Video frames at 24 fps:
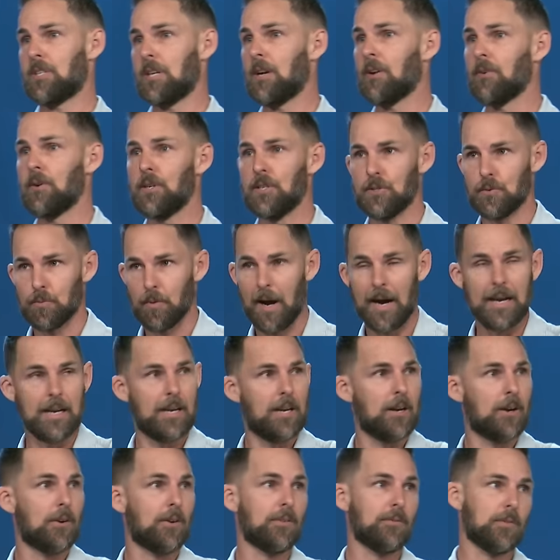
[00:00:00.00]
series right
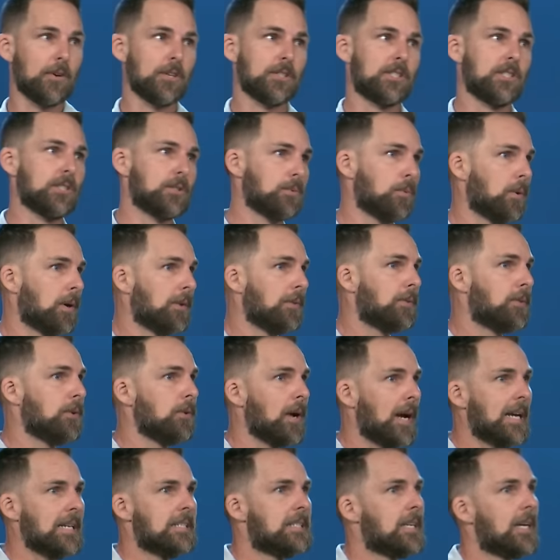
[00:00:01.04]
here in verses 1
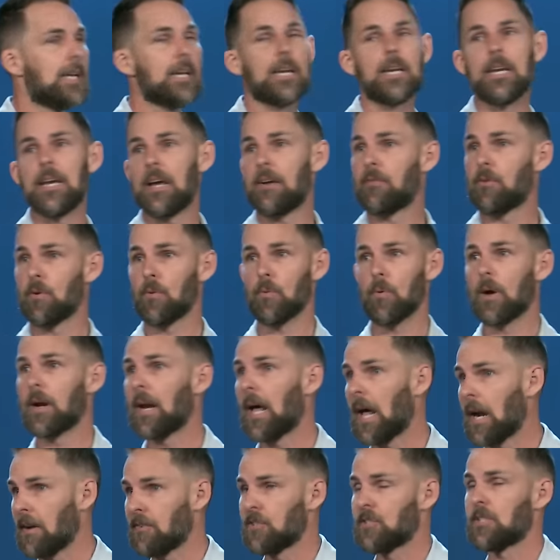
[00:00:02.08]
through 18 and never run
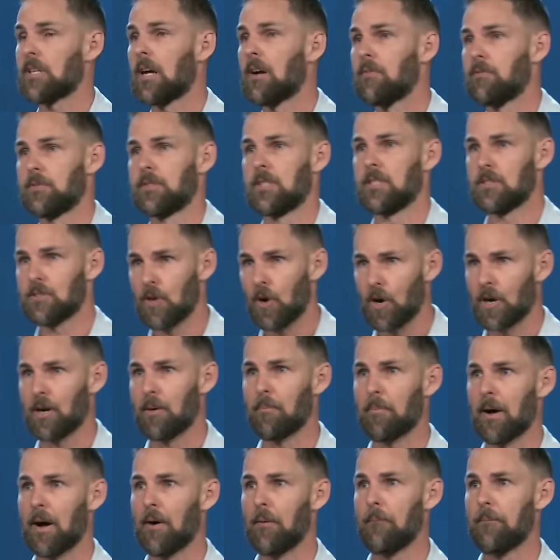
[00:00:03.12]
out of stuff to talk
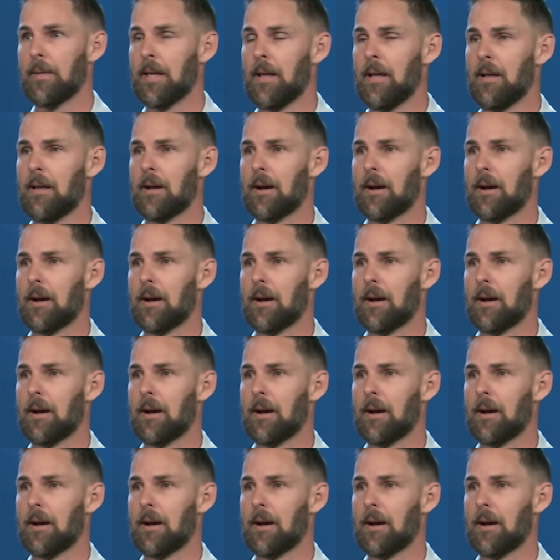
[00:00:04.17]
about.